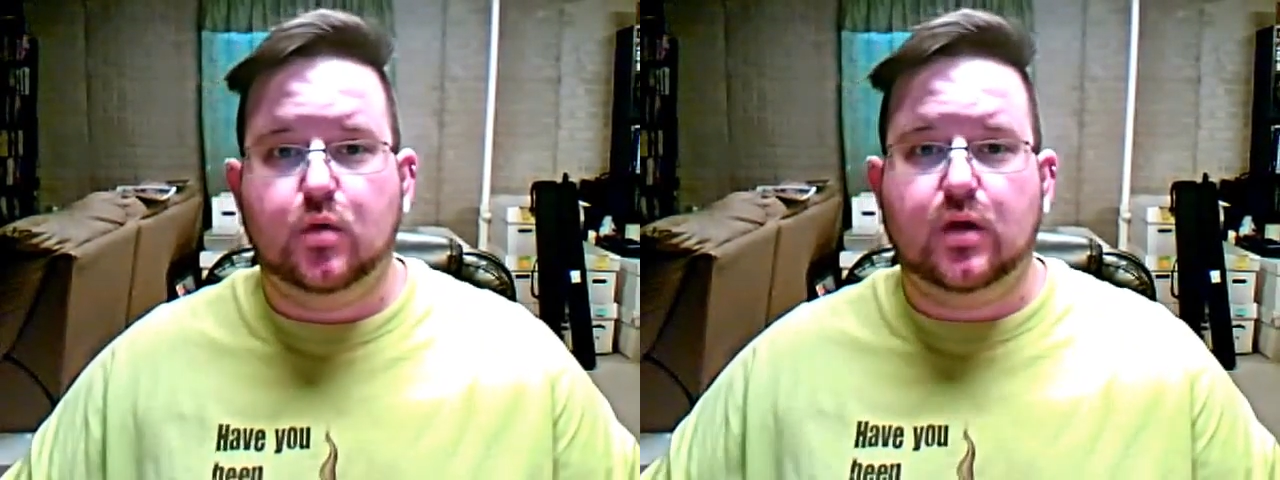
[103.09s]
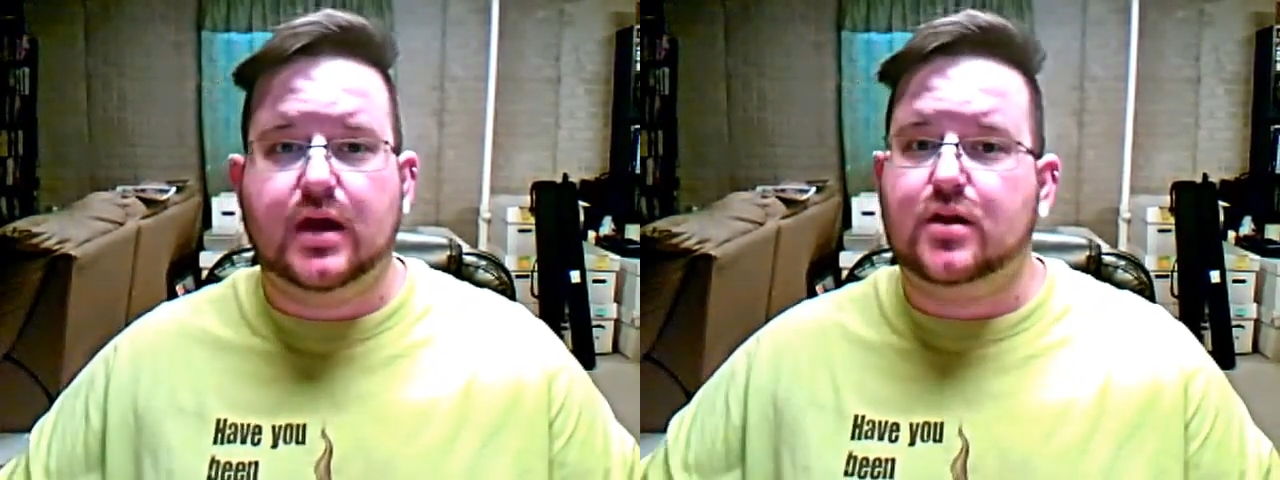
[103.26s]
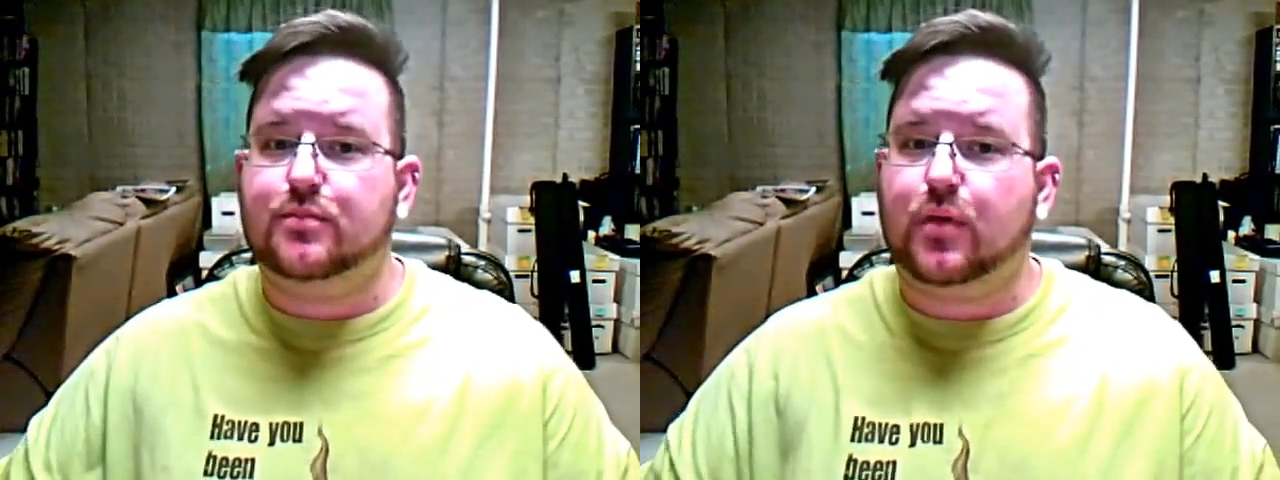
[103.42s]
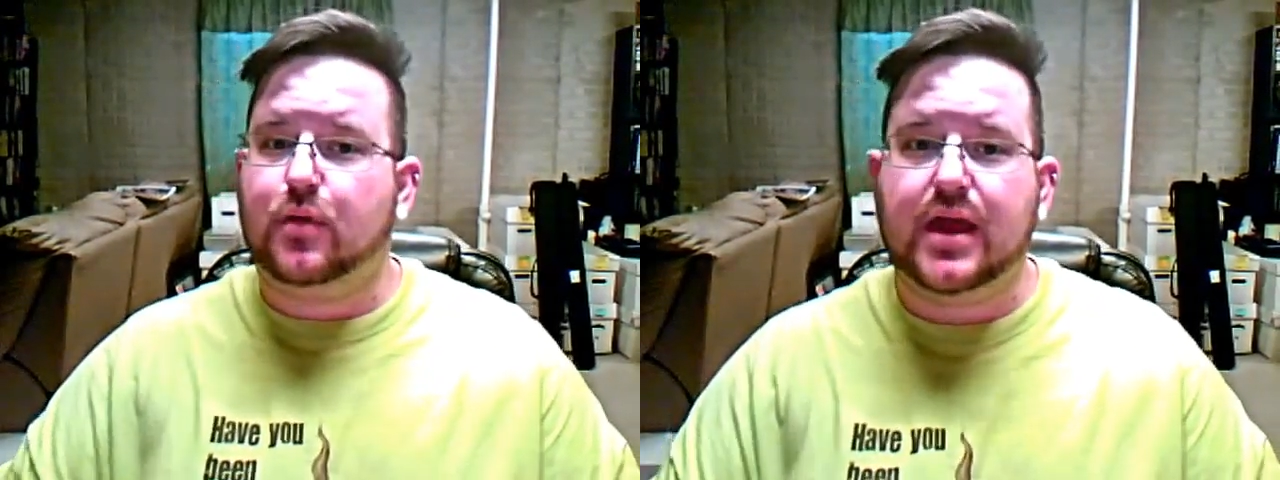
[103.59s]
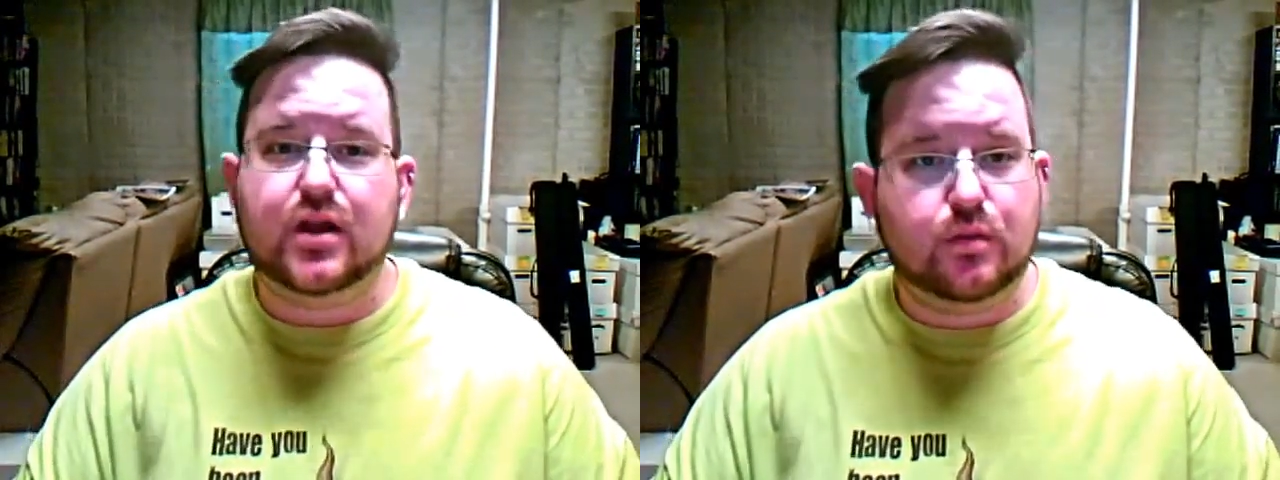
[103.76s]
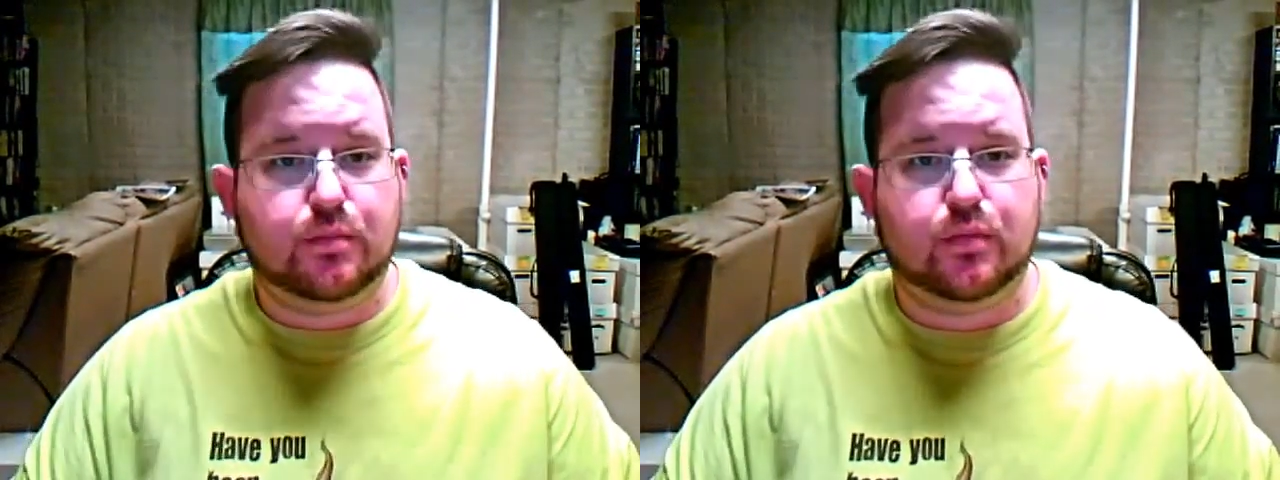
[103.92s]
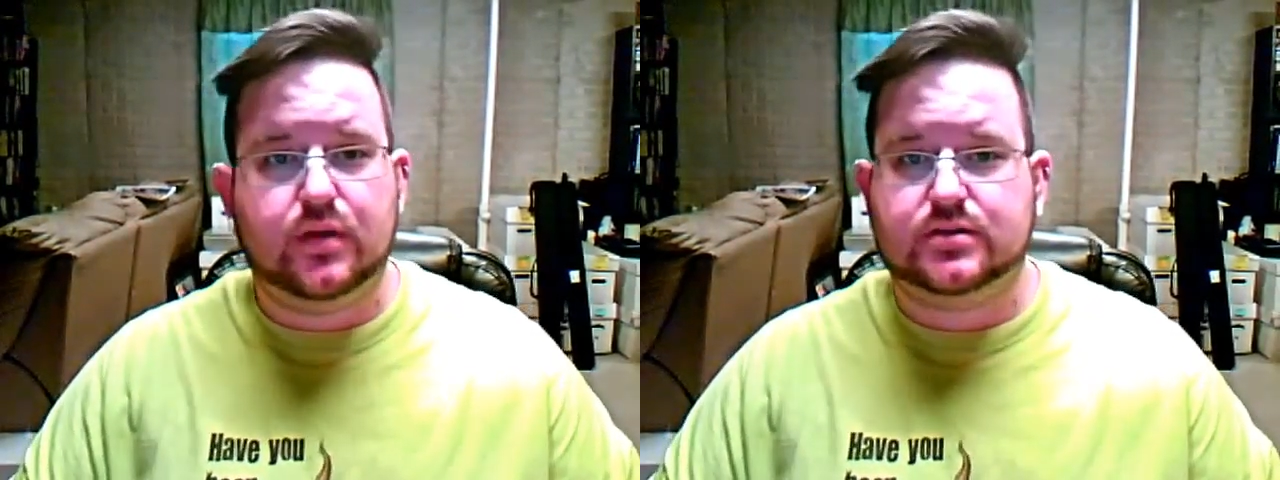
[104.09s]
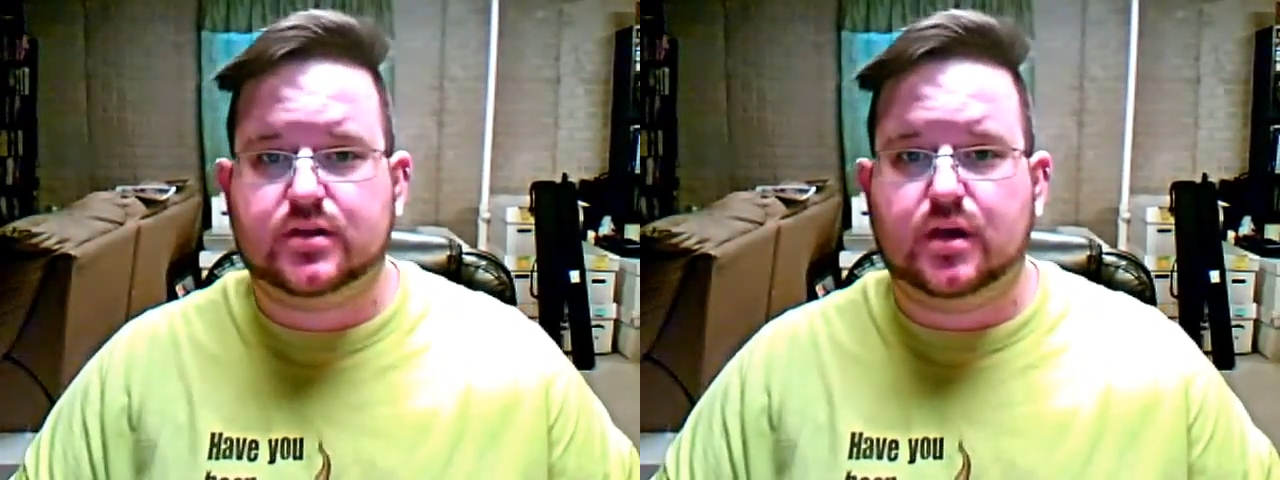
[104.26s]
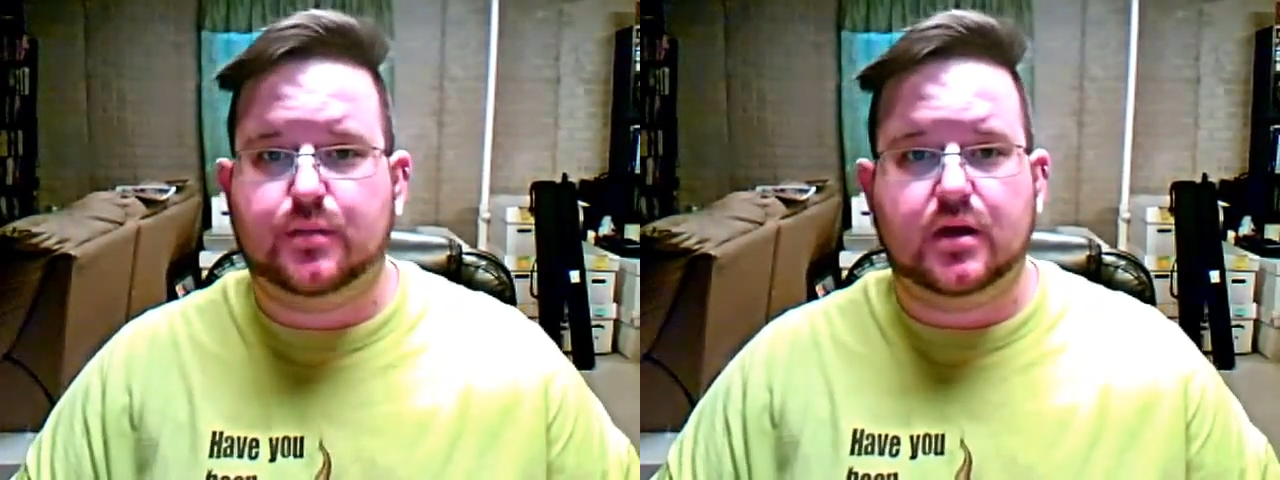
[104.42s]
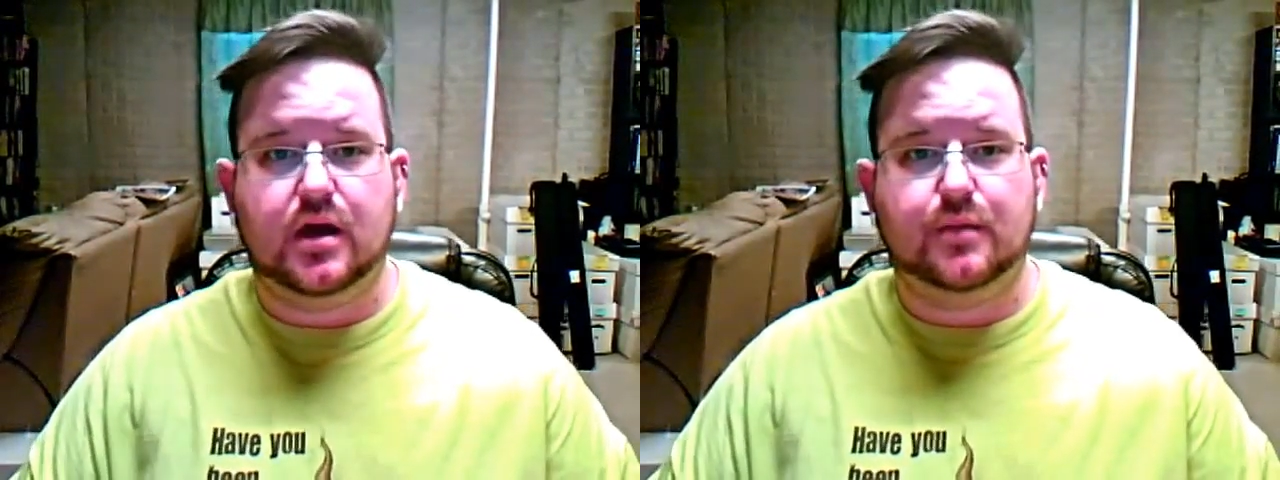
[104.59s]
We got brand new prints coming